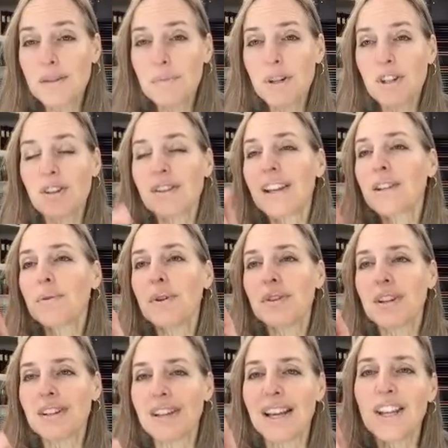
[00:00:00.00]
images. That's what I was
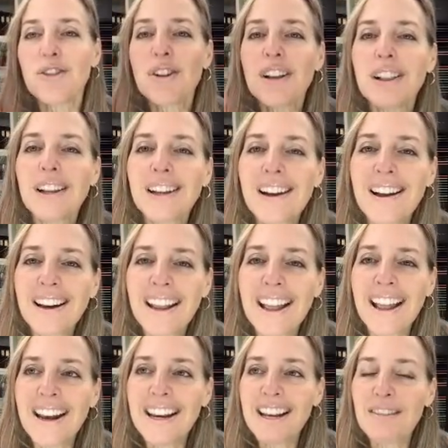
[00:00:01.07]
going to say. You can click on
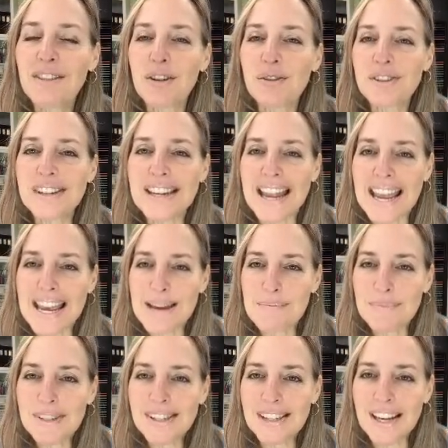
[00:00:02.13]
any of those
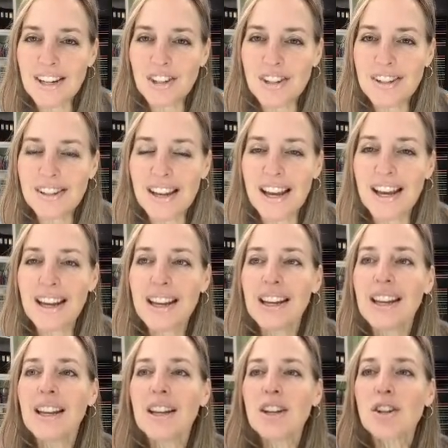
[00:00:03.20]
names, I should say.
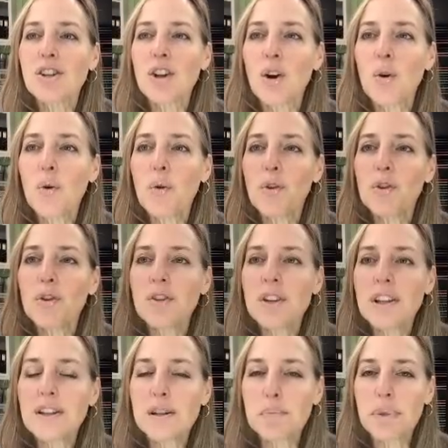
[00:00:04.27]
So do you
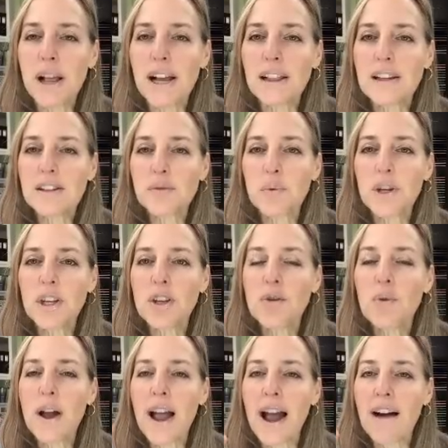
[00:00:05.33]
see the supply list? When
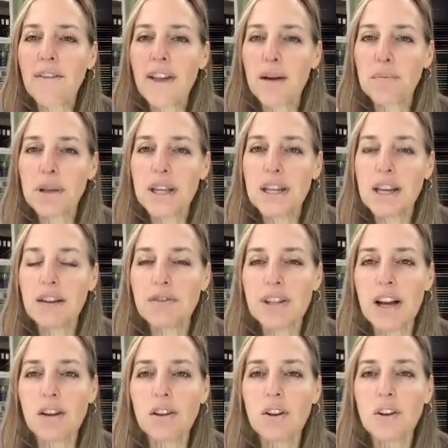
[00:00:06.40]
you have that PDF
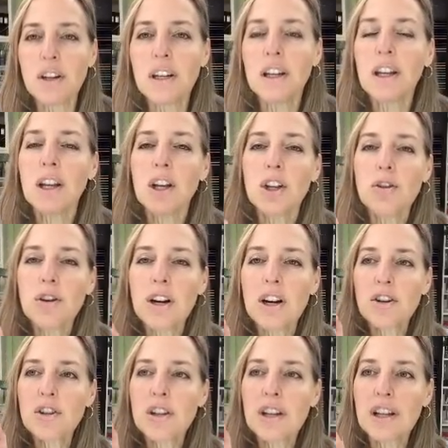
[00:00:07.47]
downloaded, you can
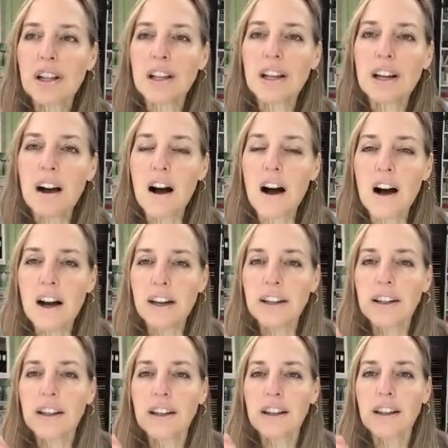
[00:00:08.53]
actually click
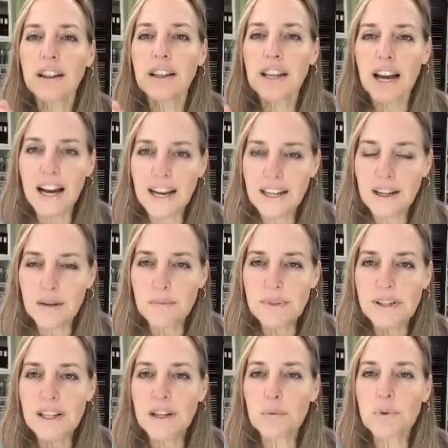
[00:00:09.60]
on the
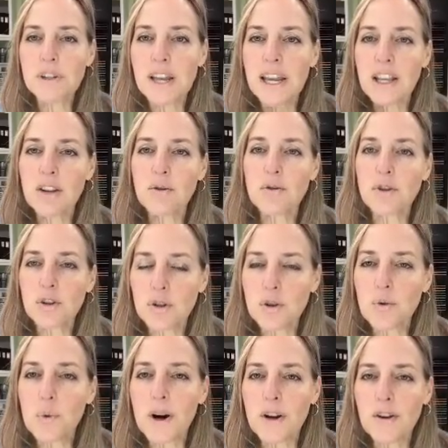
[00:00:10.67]
items and it will take you
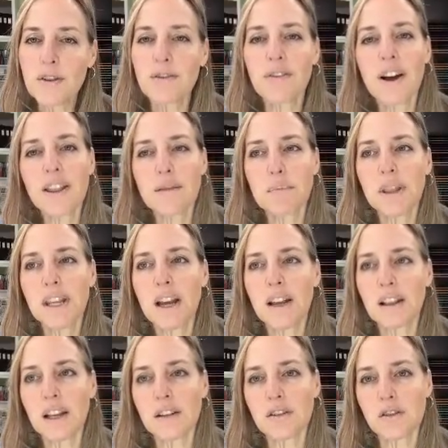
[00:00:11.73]
to where you can find them in the
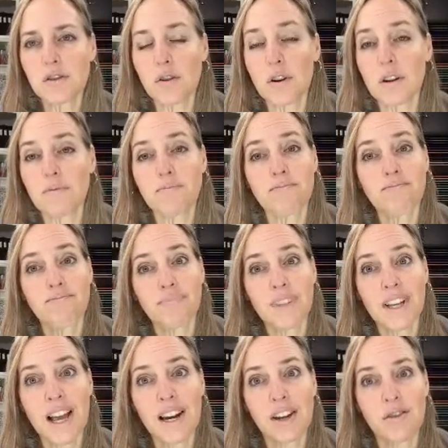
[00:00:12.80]
online store.
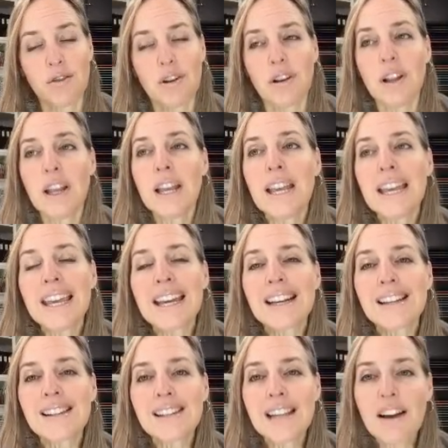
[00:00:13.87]
Kind of cool.
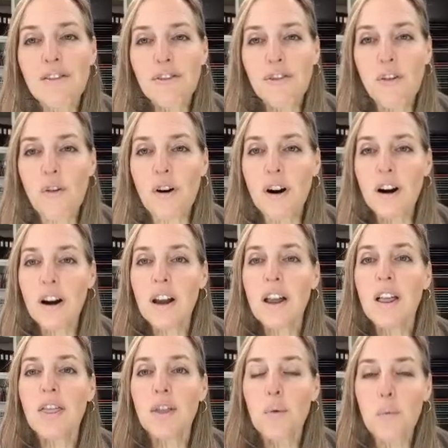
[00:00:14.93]
Except for
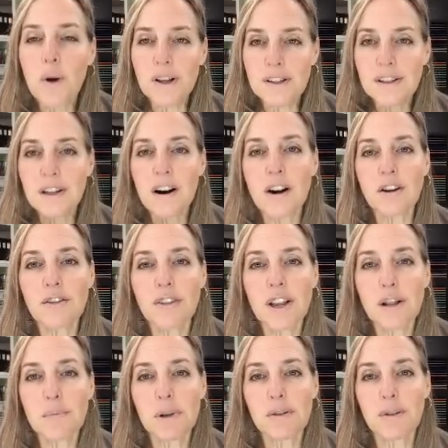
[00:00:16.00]
the ones that aren't
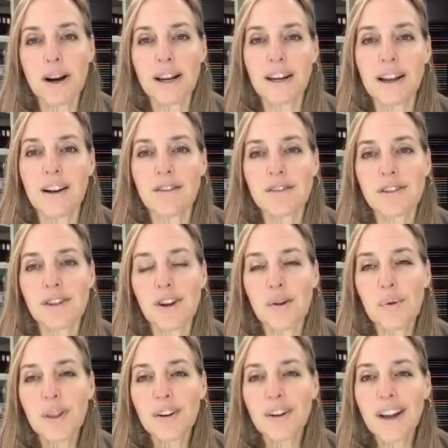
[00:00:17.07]
available right now. So
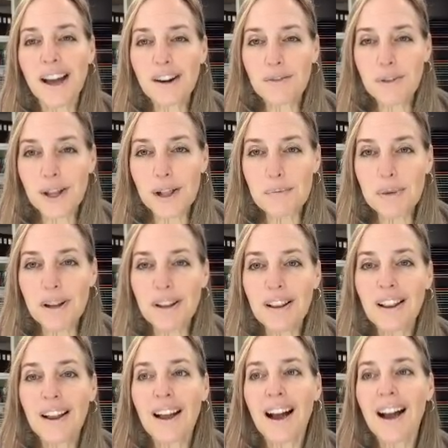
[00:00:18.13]
when they're not
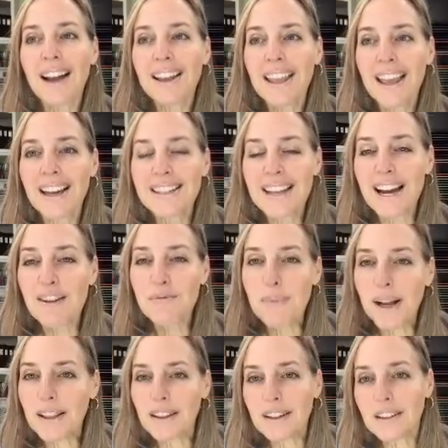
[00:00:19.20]
available, I can't have
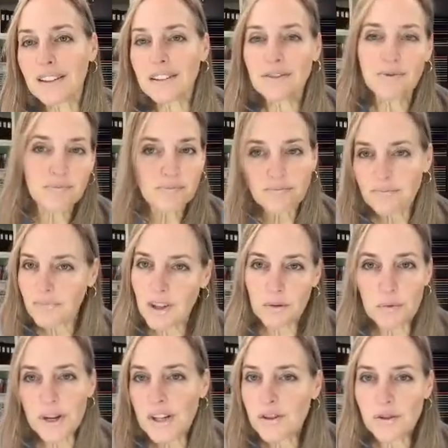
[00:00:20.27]
my little
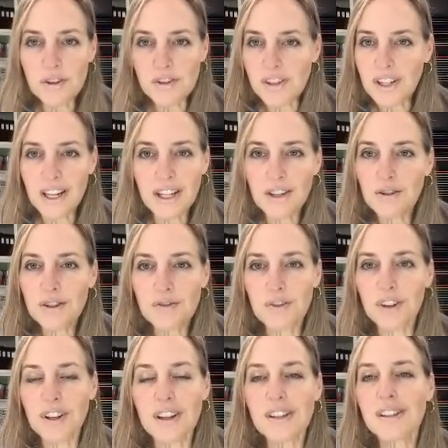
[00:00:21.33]
resource that I use
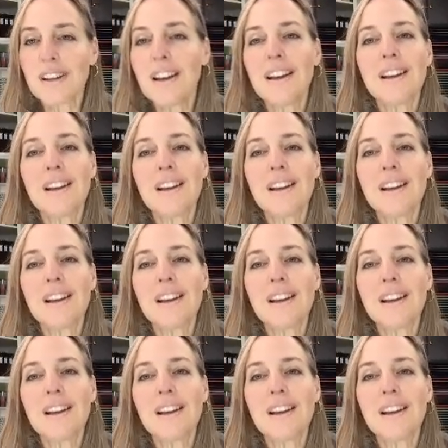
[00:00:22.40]
for this.